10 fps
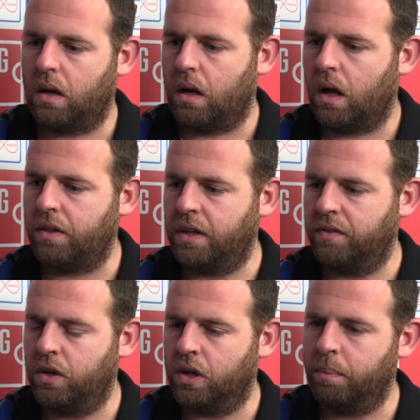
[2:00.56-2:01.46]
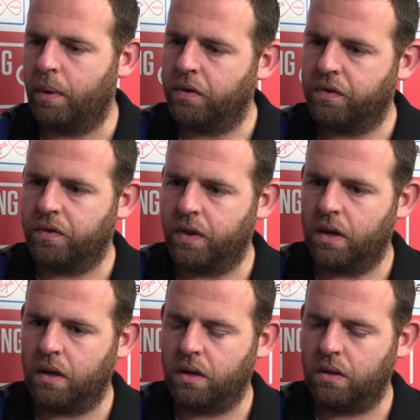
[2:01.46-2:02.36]
I think if you look at both of
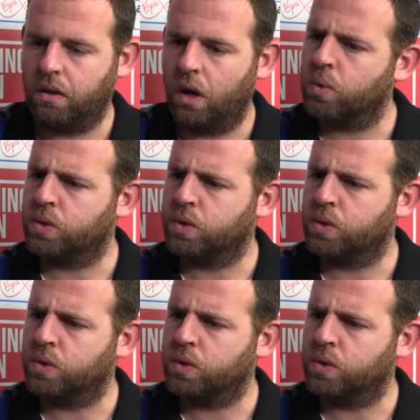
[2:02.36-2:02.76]
those